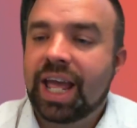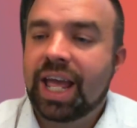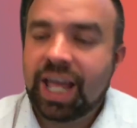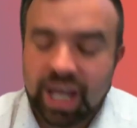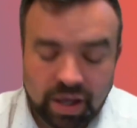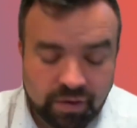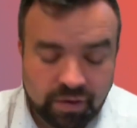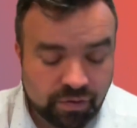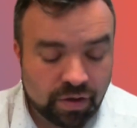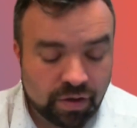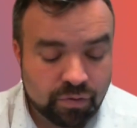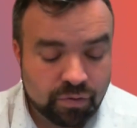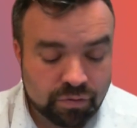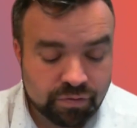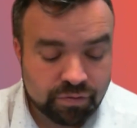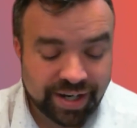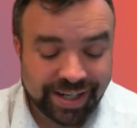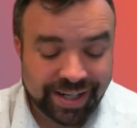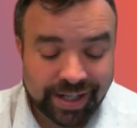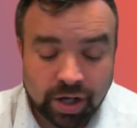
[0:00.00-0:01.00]
If you've
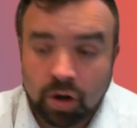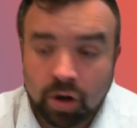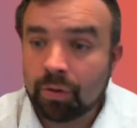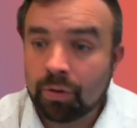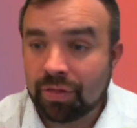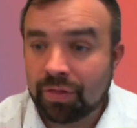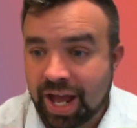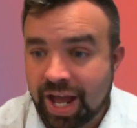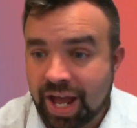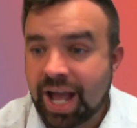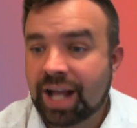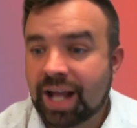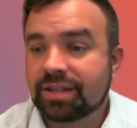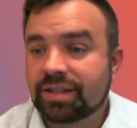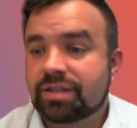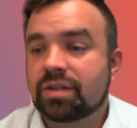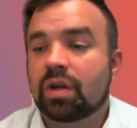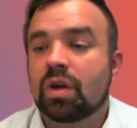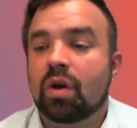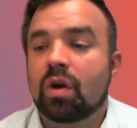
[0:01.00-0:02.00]
already got that,
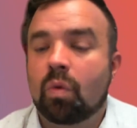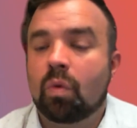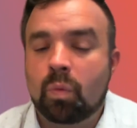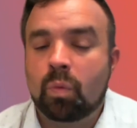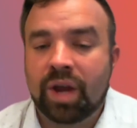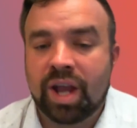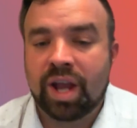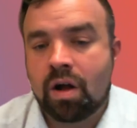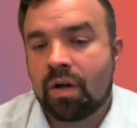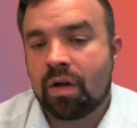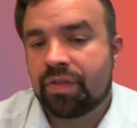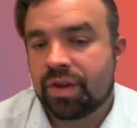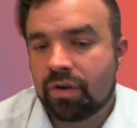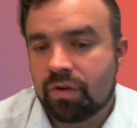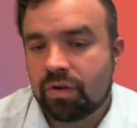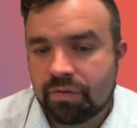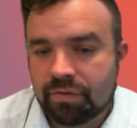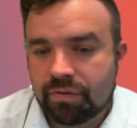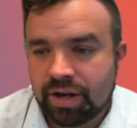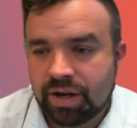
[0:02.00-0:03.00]
we are then
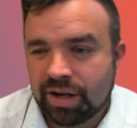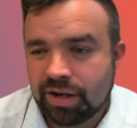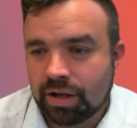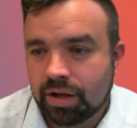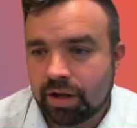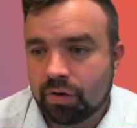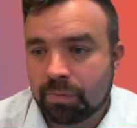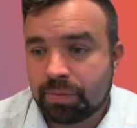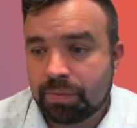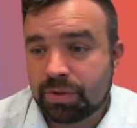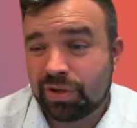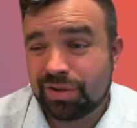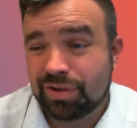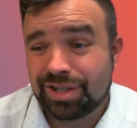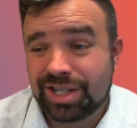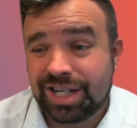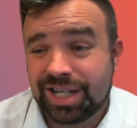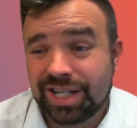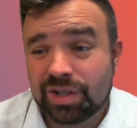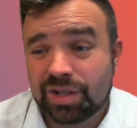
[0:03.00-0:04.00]
offering an
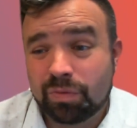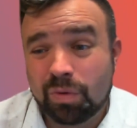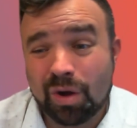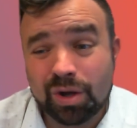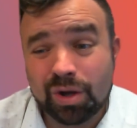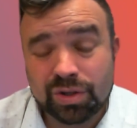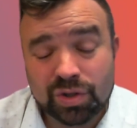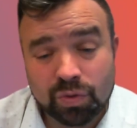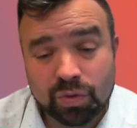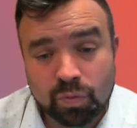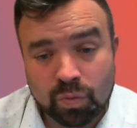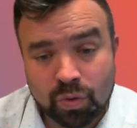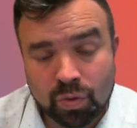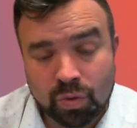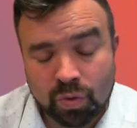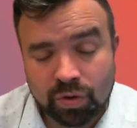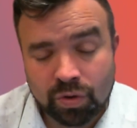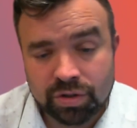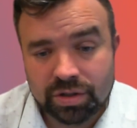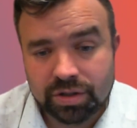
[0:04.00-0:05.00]
opportunity to work
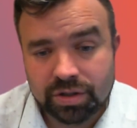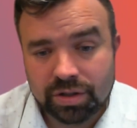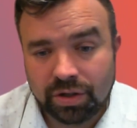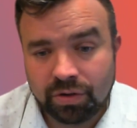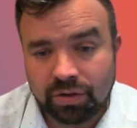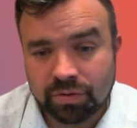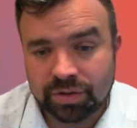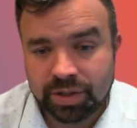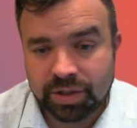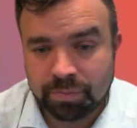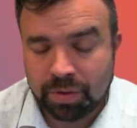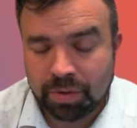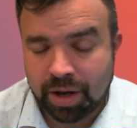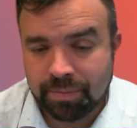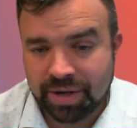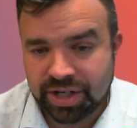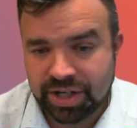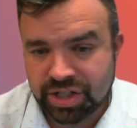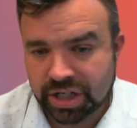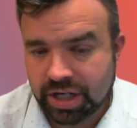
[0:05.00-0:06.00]
towards your diploma
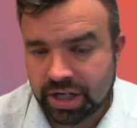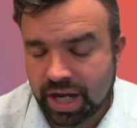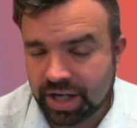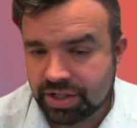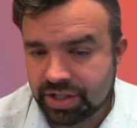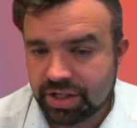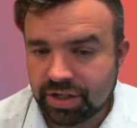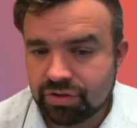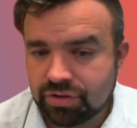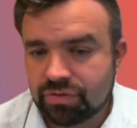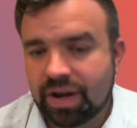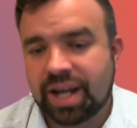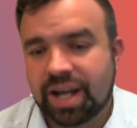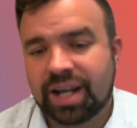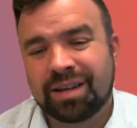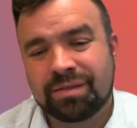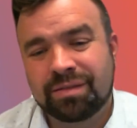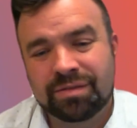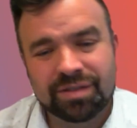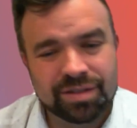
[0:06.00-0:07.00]
in education and
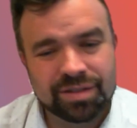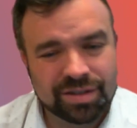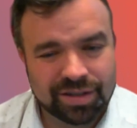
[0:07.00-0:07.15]
training.